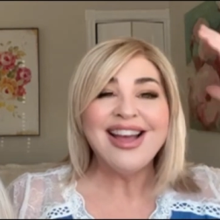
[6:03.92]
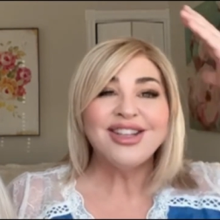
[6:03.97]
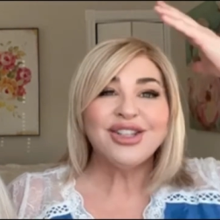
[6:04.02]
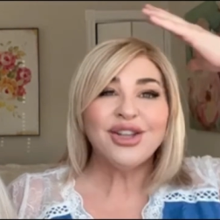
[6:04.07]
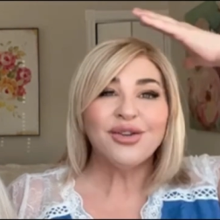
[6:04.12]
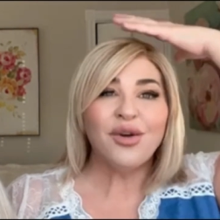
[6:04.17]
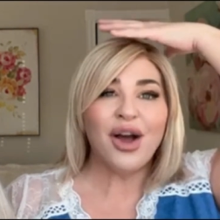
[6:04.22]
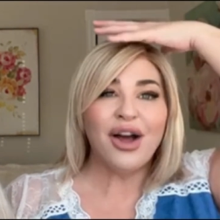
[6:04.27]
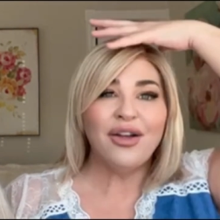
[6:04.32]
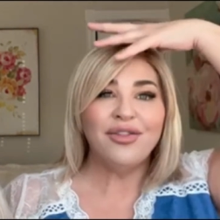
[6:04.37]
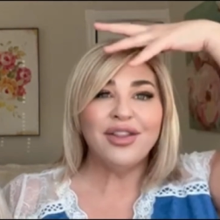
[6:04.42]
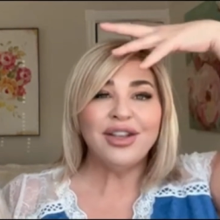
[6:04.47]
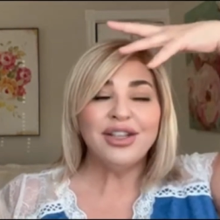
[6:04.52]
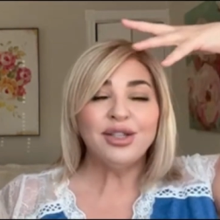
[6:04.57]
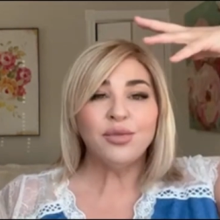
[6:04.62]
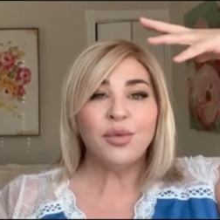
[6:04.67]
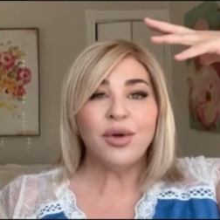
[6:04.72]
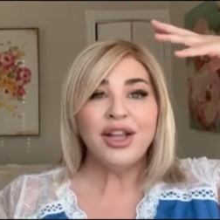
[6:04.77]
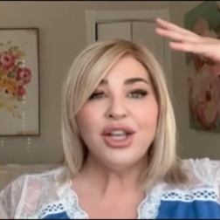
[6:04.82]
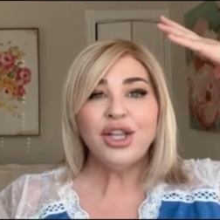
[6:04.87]
So on
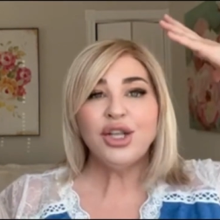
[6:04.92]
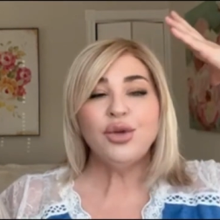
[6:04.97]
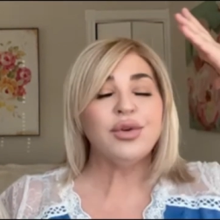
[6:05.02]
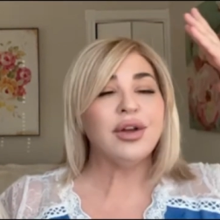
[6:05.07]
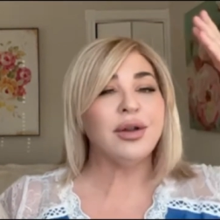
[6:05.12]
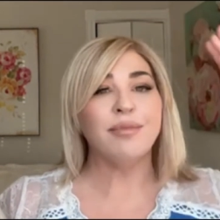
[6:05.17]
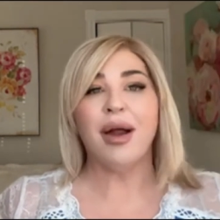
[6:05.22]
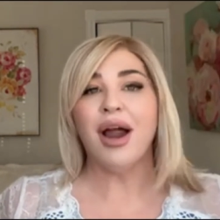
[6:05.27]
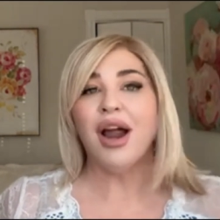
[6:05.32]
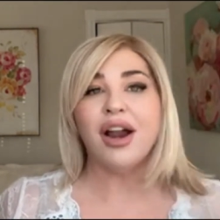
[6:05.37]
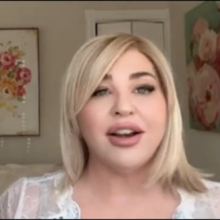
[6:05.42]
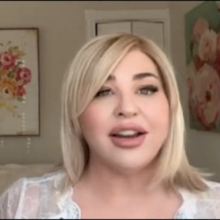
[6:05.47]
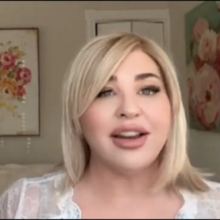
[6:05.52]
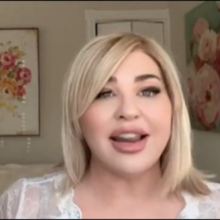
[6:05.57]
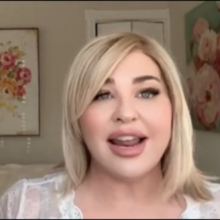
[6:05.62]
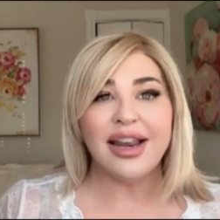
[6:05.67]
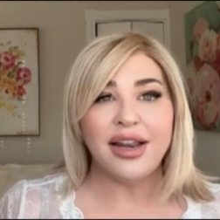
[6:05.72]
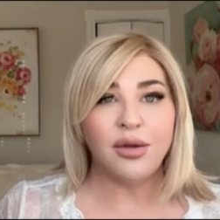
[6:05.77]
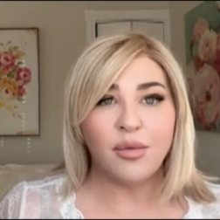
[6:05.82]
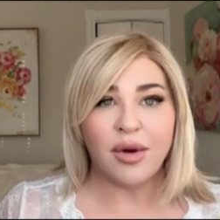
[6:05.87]
this one, you can part it
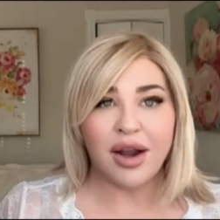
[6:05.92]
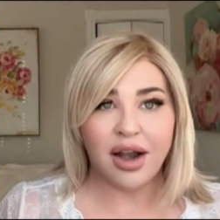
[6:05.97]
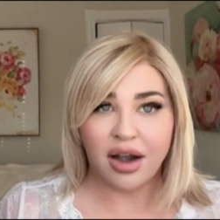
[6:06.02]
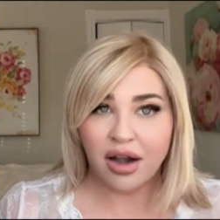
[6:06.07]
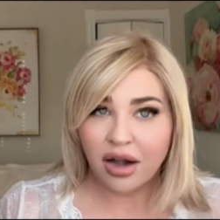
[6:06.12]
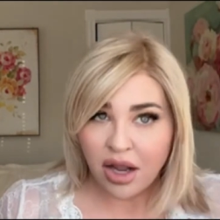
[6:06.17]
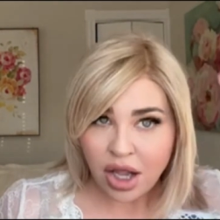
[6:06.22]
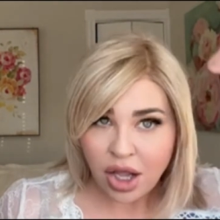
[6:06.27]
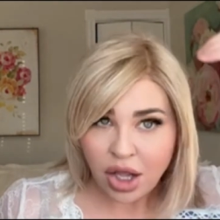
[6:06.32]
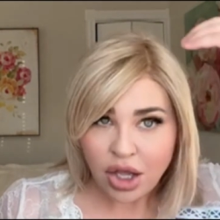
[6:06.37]
anywhere.